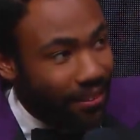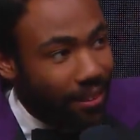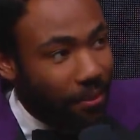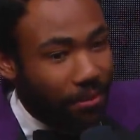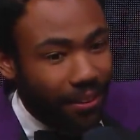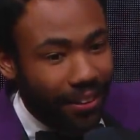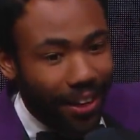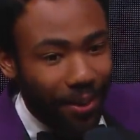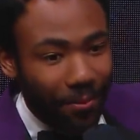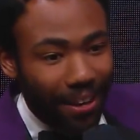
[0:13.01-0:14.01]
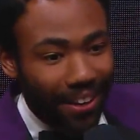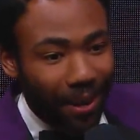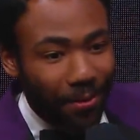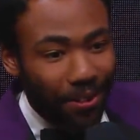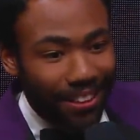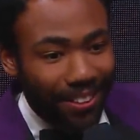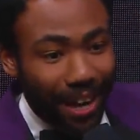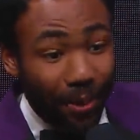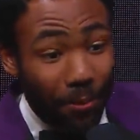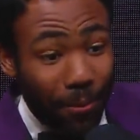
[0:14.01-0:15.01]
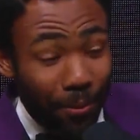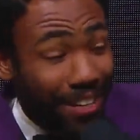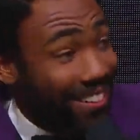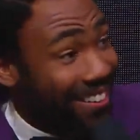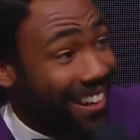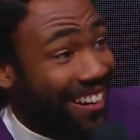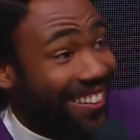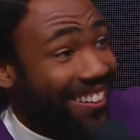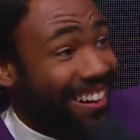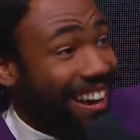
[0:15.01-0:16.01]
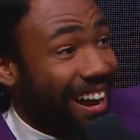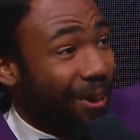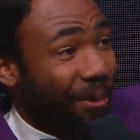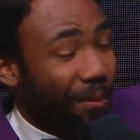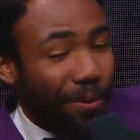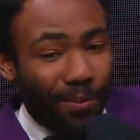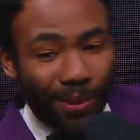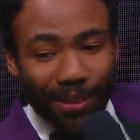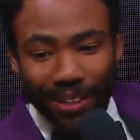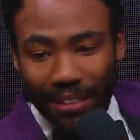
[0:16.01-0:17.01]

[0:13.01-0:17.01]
Completely. Completely out of body. I really don't. I don't remember what I said. I don't remember.